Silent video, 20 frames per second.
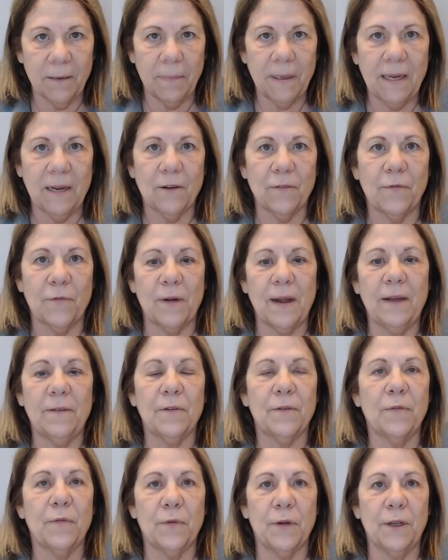to be here
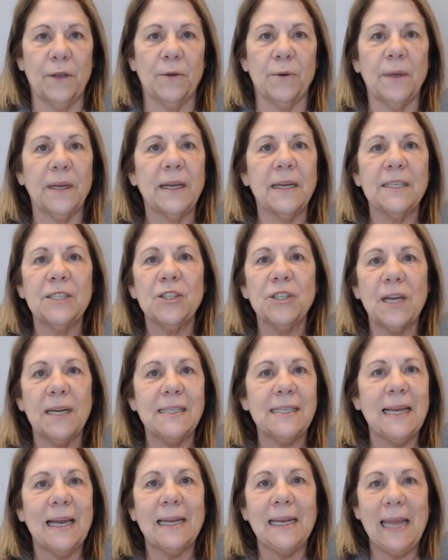forever for you. It can shut
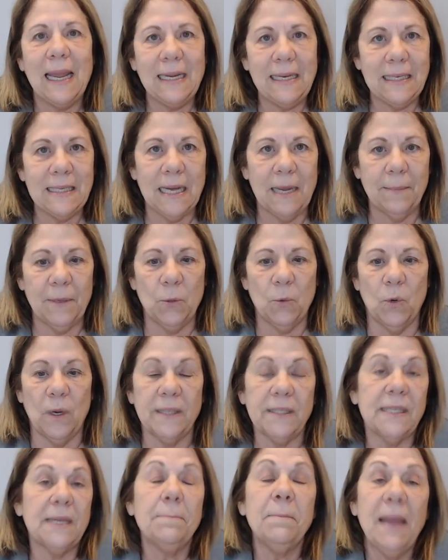down anytime it
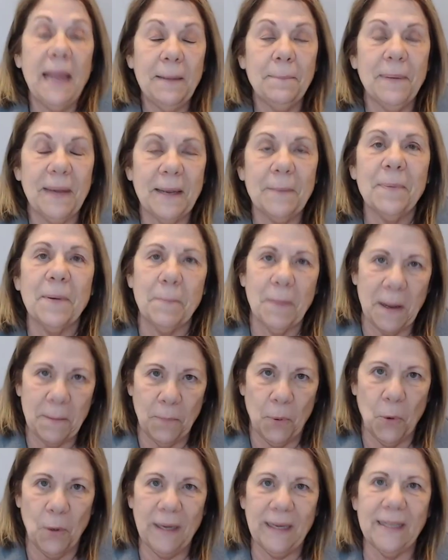wants. It may be, but my
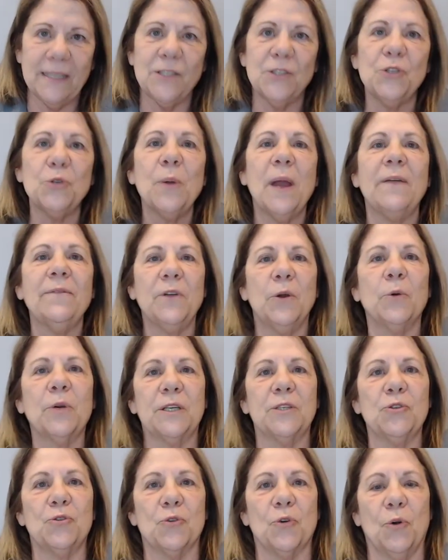point is you have no
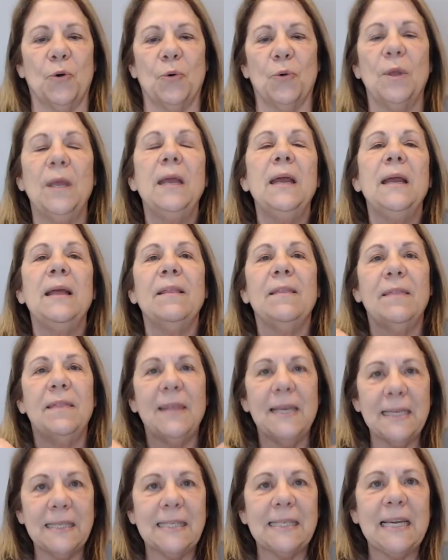control.
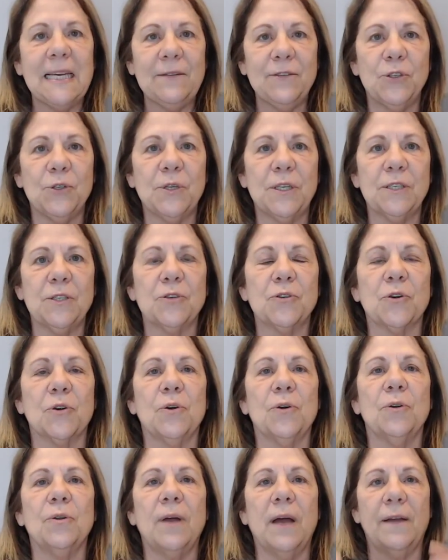This gives you
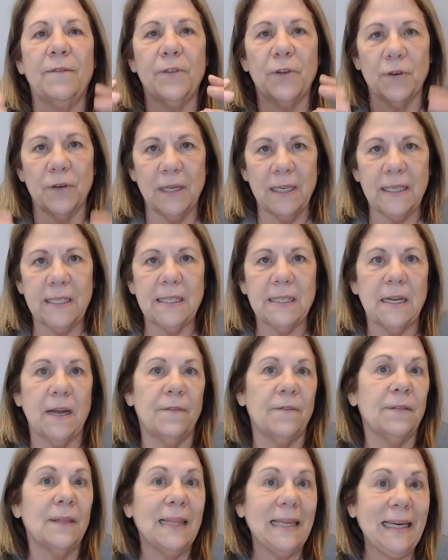control of your list
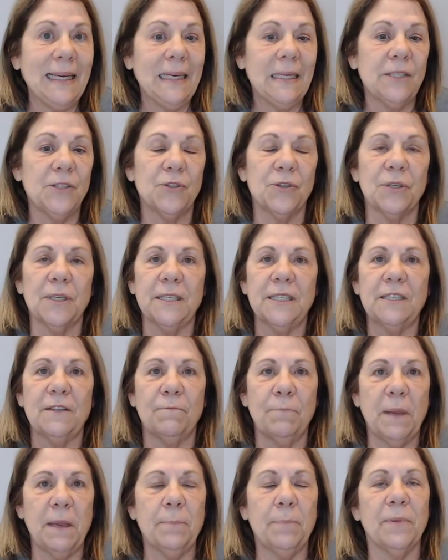of leads, your list
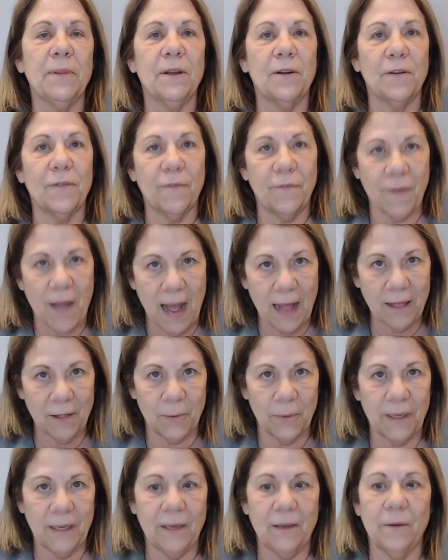of people that are
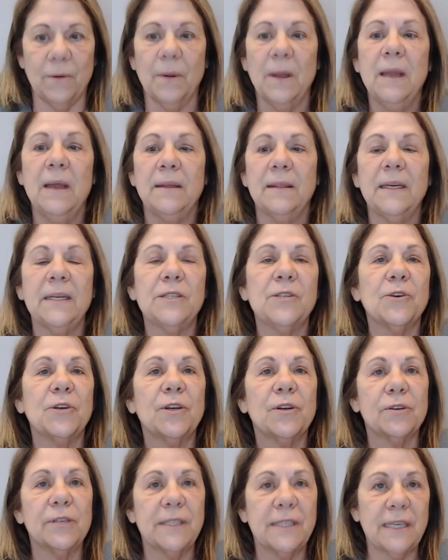following you. These are
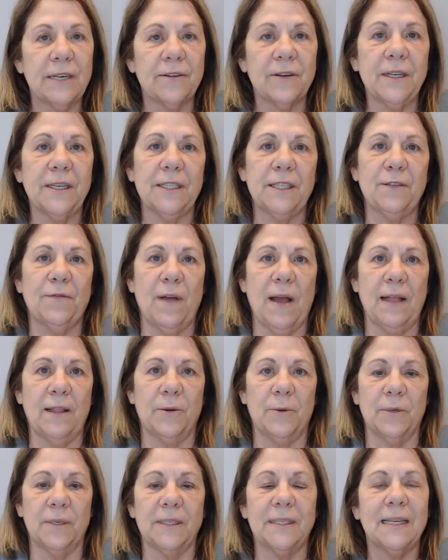your serious
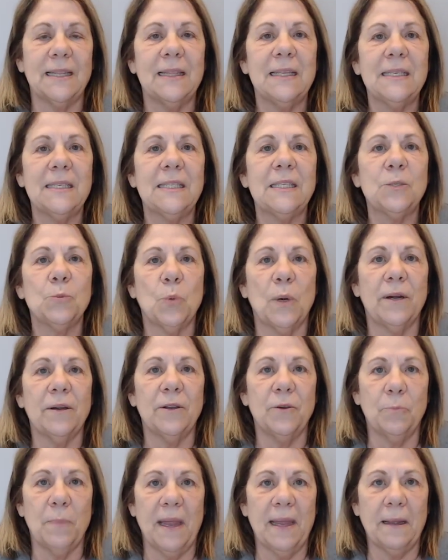followers, and this is where
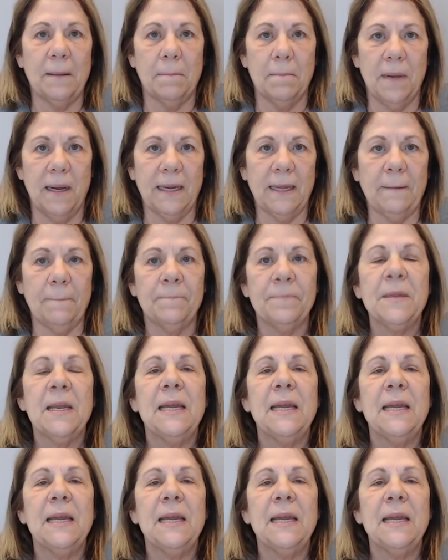you make money.